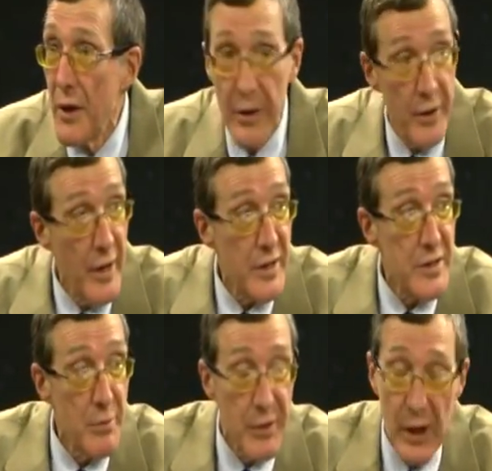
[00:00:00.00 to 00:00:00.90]
They're not
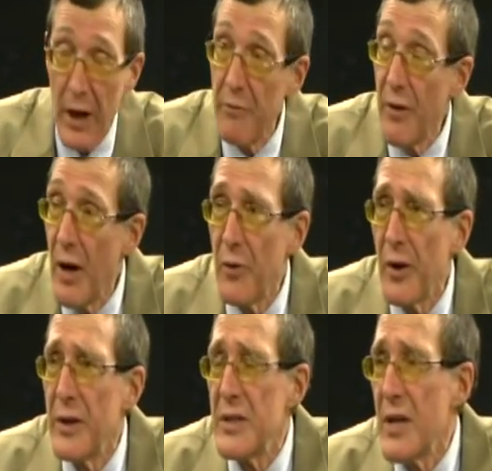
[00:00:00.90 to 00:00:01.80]
something I found
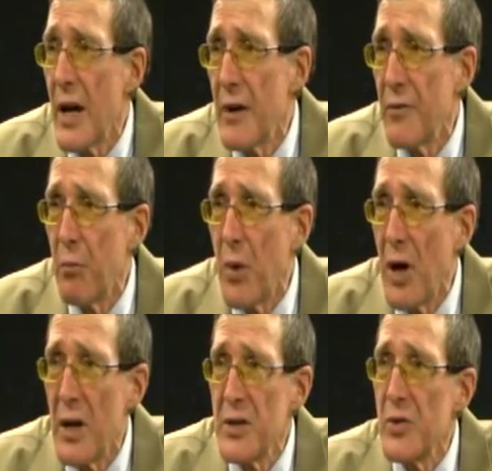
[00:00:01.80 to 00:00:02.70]
on the side of a
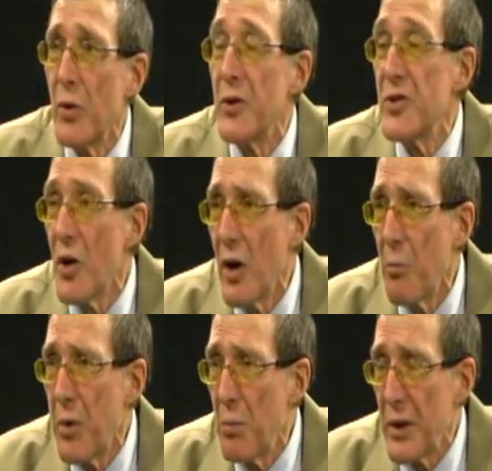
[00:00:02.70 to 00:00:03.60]
bus or saw a
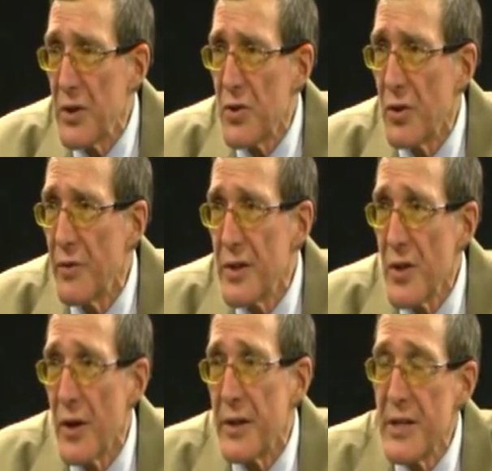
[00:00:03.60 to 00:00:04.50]
public
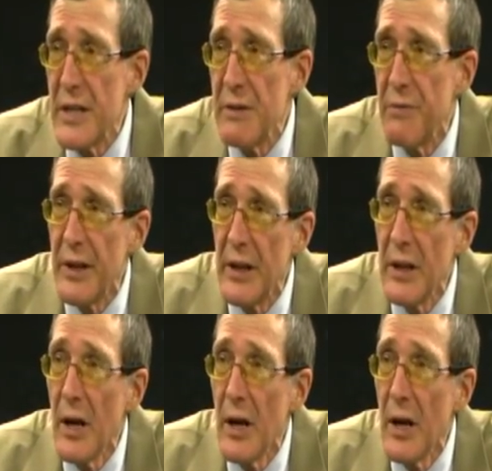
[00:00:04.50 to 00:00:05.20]
service on TV.